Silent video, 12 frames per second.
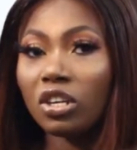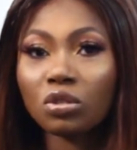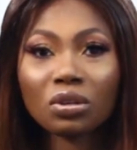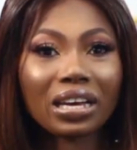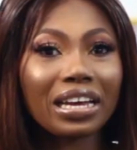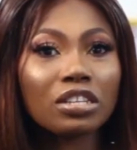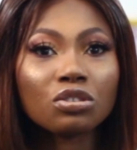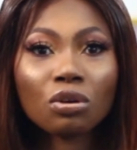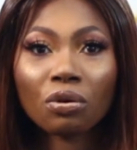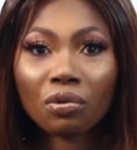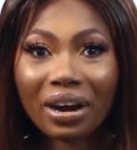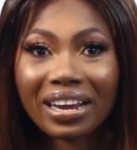So you can eat
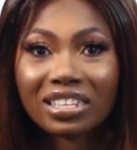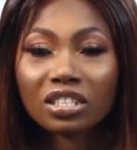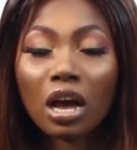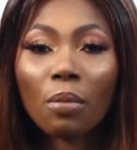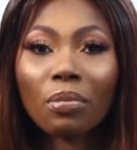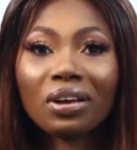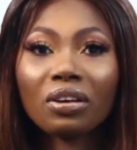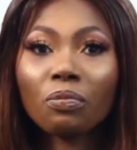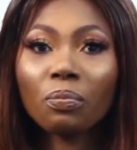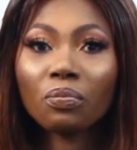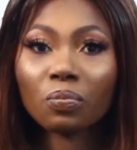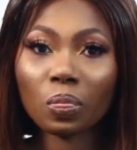your rice, but
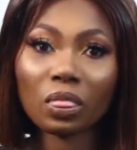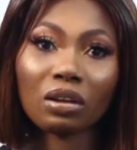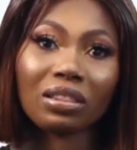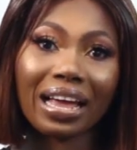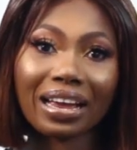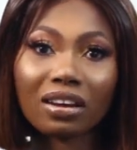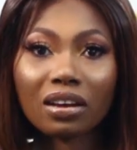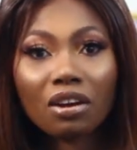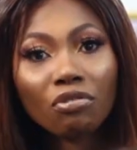you like